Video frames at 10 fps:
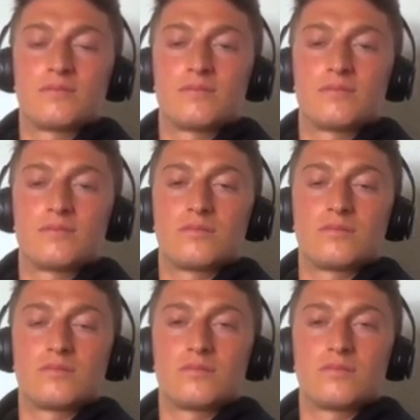
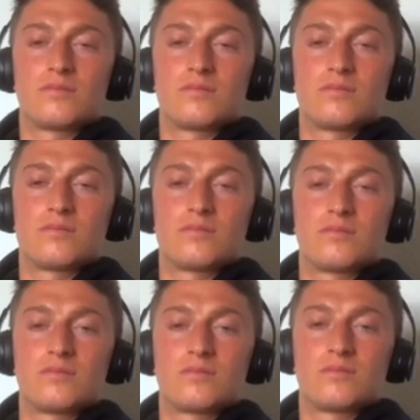
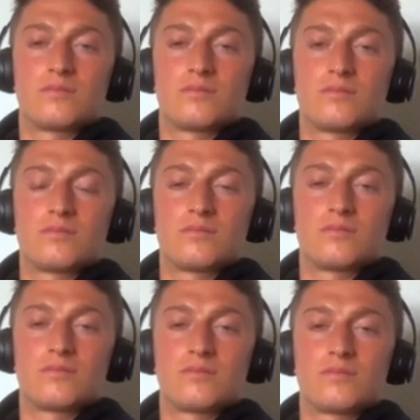
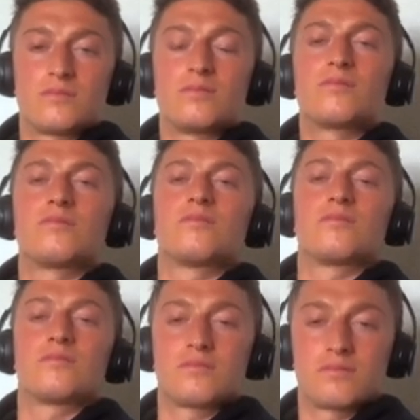
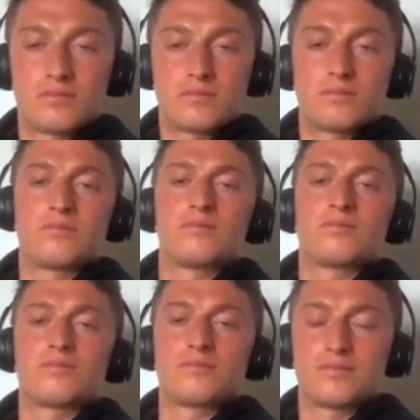
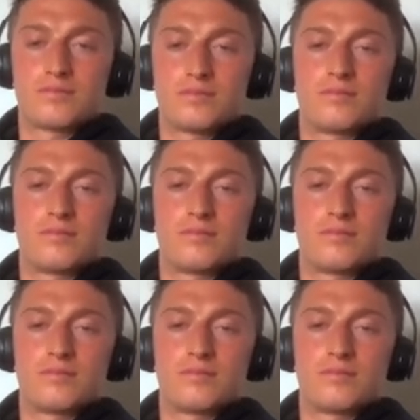(not speaking)